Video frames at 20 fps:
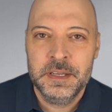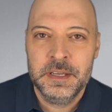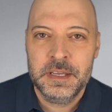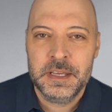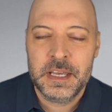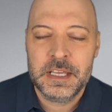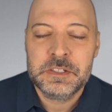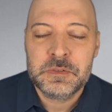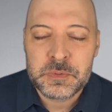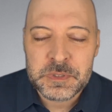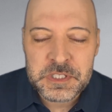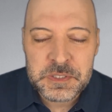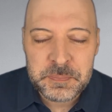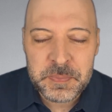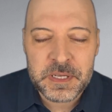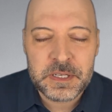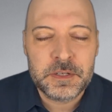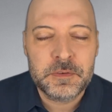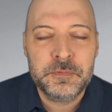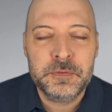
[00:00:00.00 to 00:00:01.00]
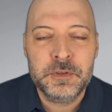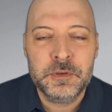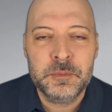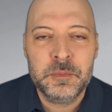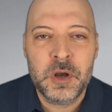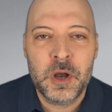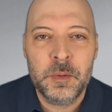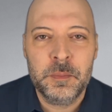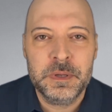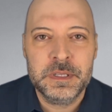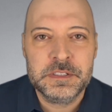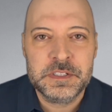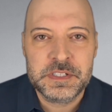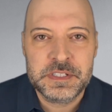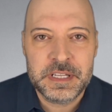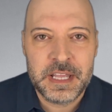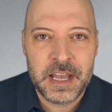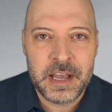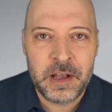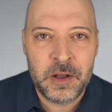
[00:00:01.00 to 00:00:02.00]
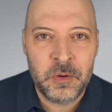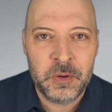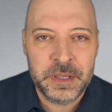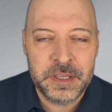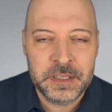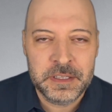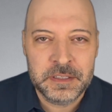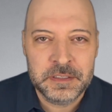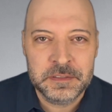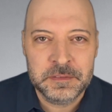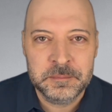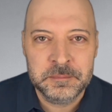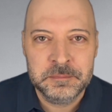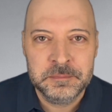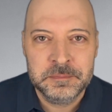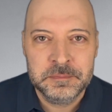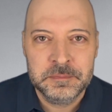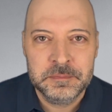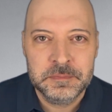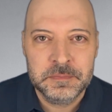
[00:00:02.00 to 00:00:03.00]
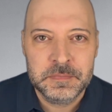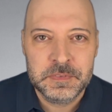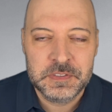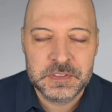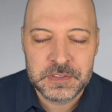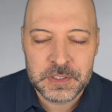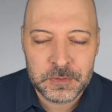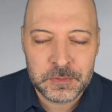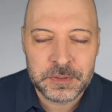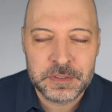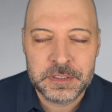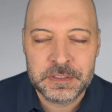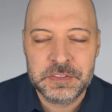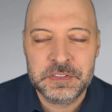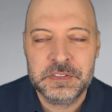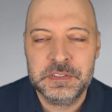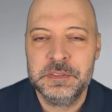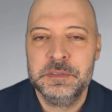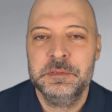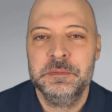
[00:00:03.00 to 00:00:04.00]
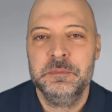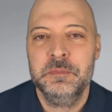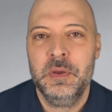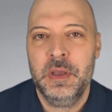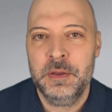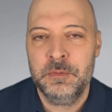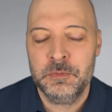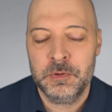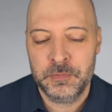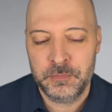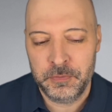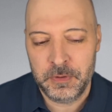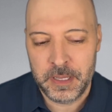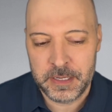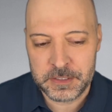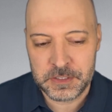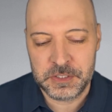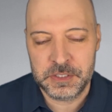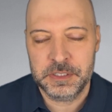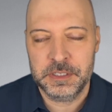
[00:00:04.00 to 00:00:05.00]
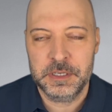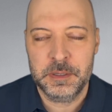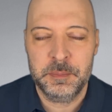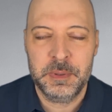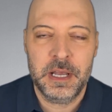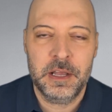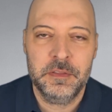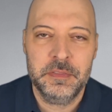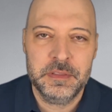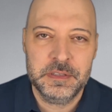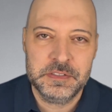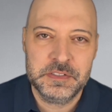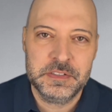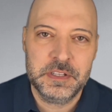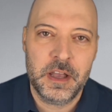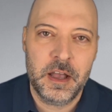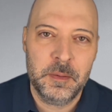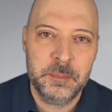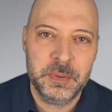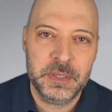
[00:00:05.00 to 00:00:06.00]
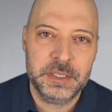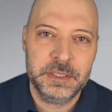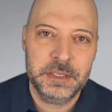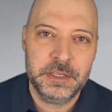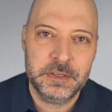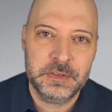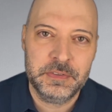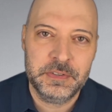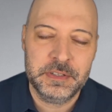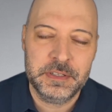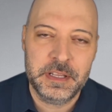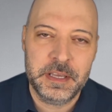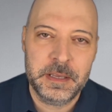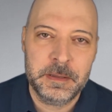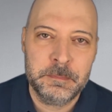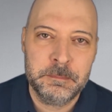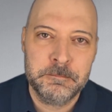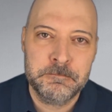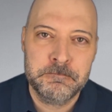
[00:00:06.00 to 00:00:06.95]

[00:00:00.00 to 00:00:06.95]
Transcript: As we spend a few moments now in stillness and reflection about this topic here today.